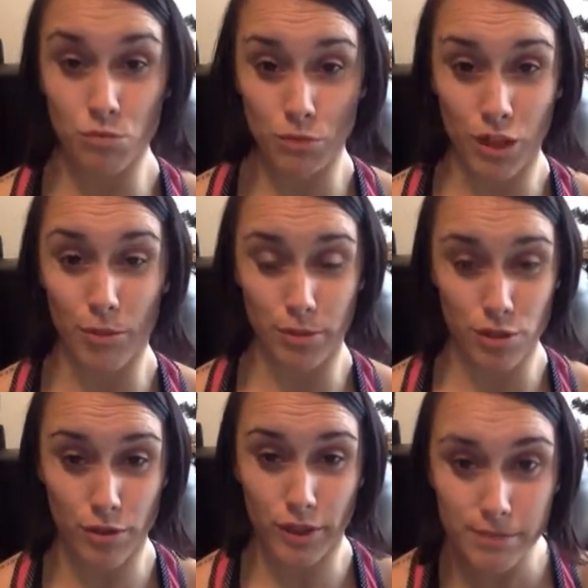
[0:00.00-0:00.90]
We'll help you
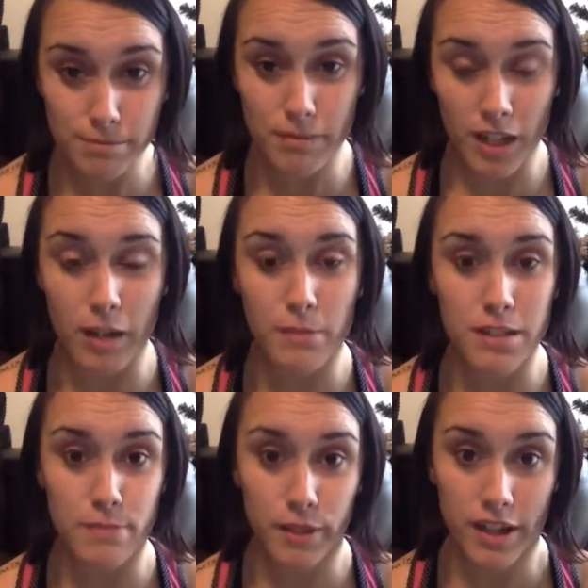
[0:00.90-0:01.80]
do it.
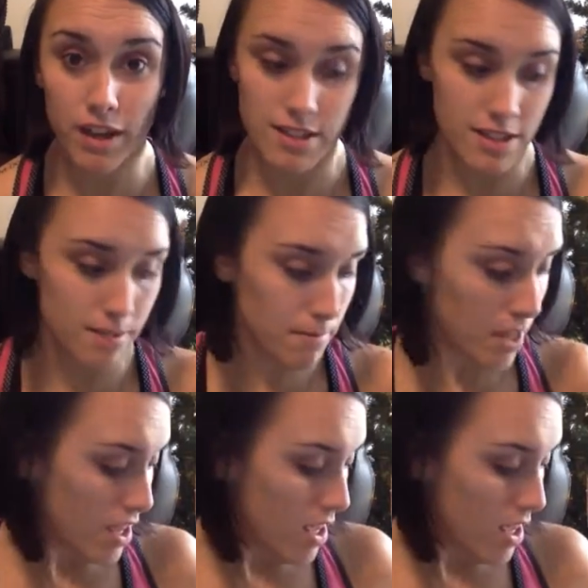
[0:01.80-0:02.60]
It's pretty awesome.